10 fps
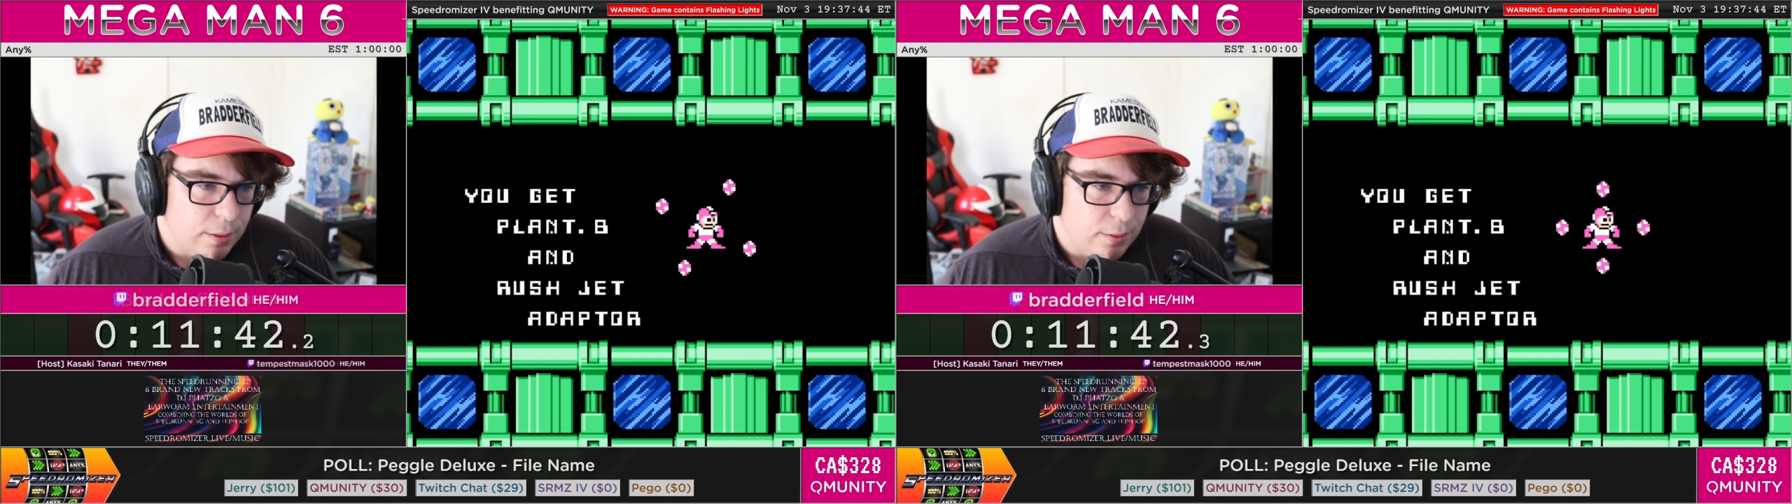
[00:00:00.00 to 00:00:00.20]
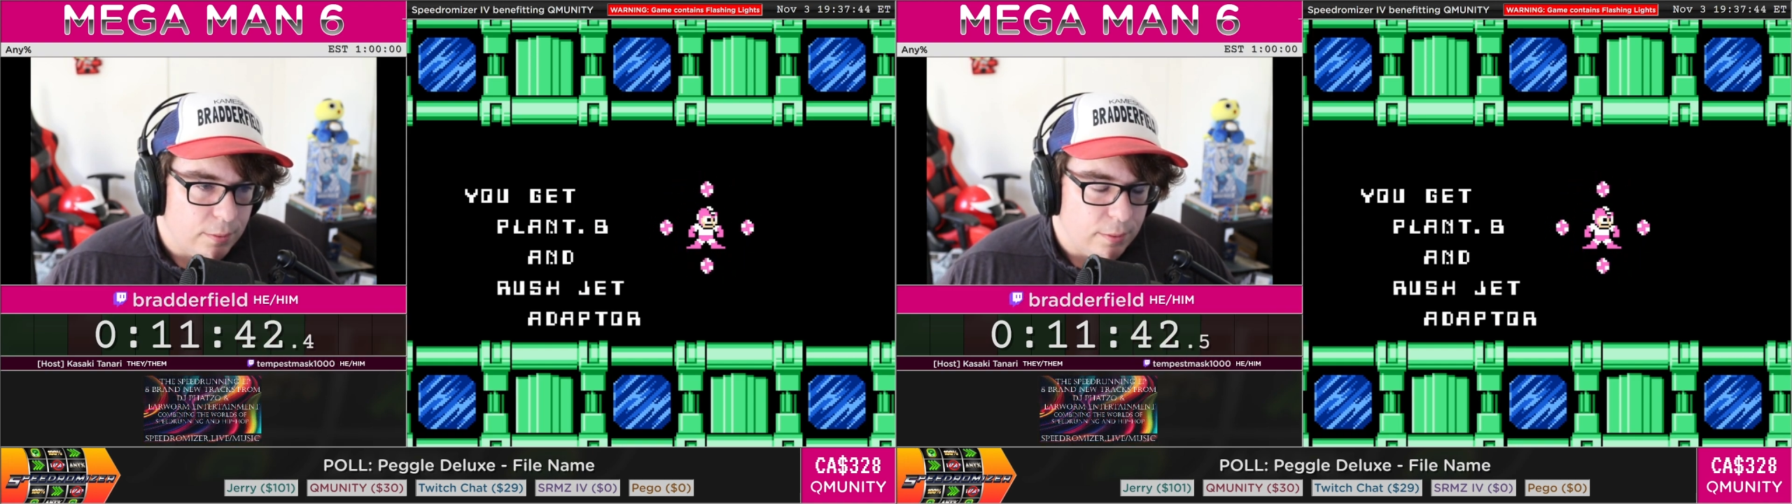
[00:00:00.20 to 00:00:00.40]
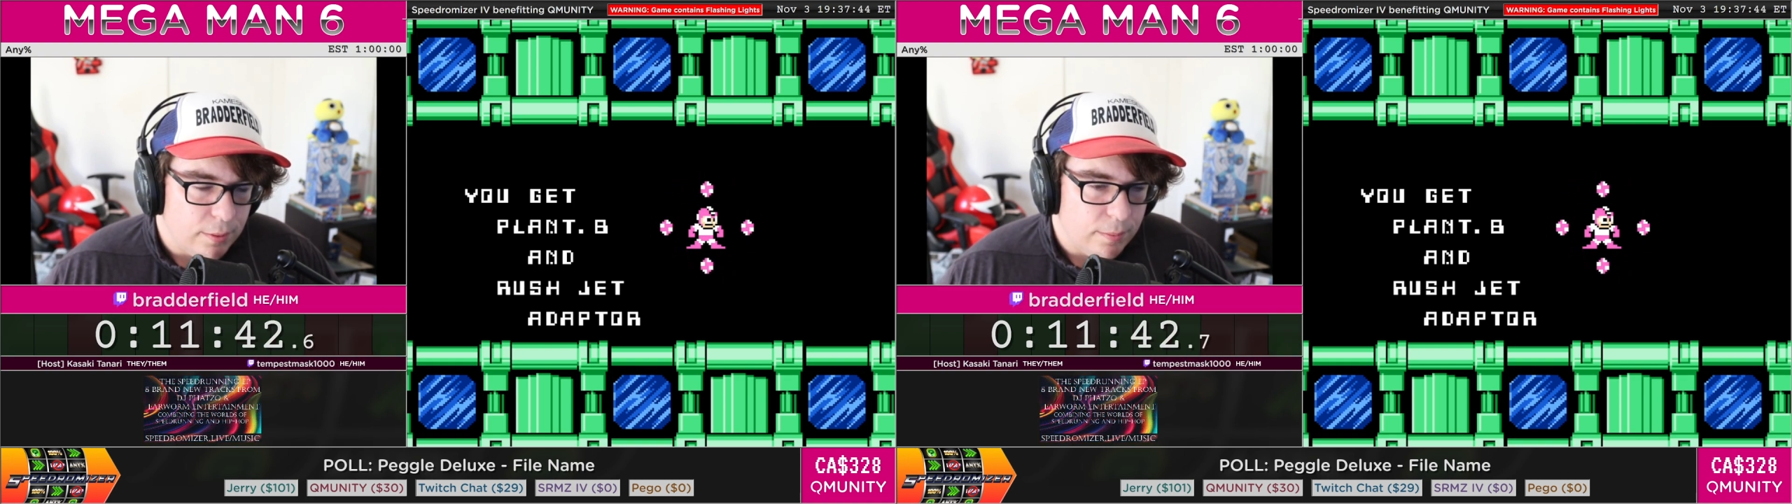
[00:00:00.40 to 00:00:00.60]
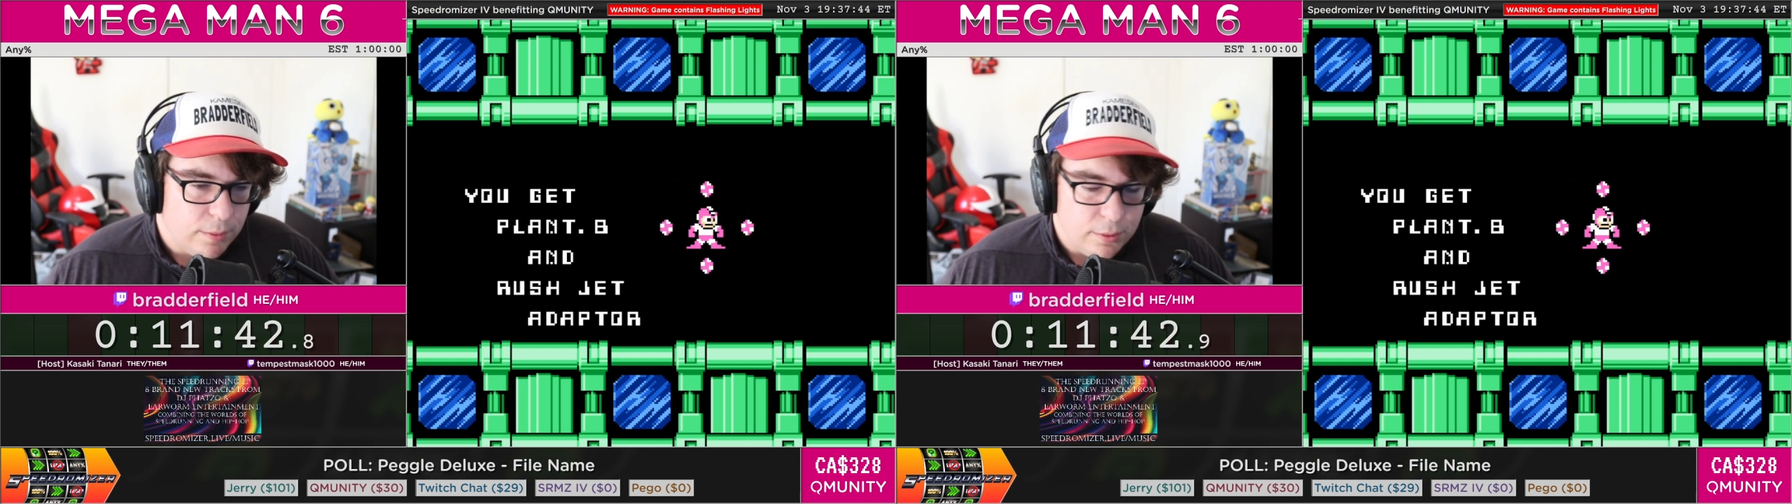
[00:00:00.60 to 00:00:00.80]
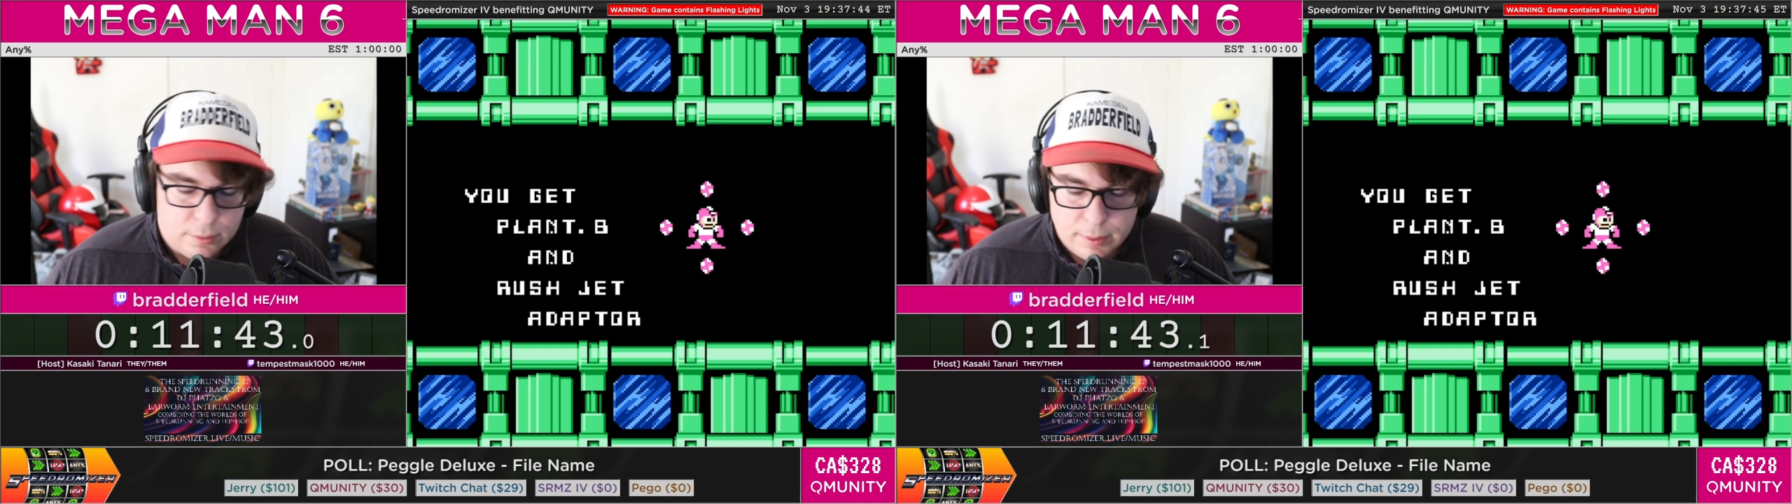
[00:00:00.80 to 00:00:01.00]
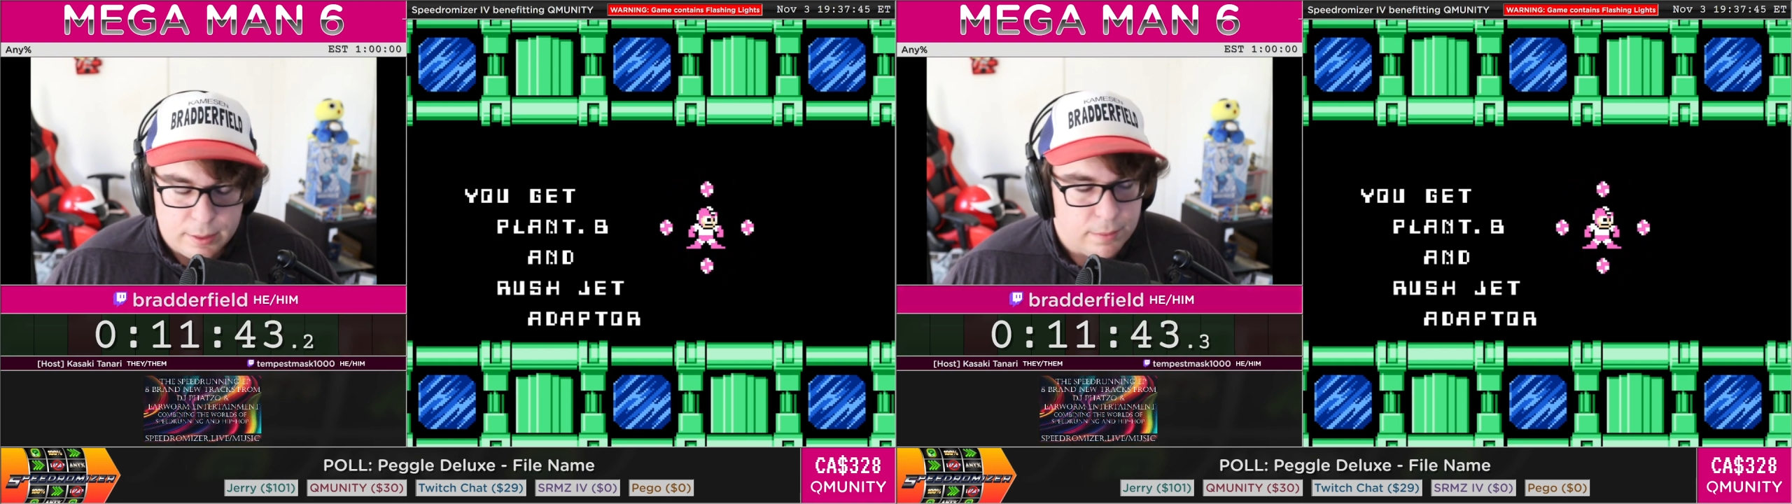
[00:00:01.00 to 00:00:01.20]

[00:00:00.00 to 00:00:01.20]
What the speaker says: or could quite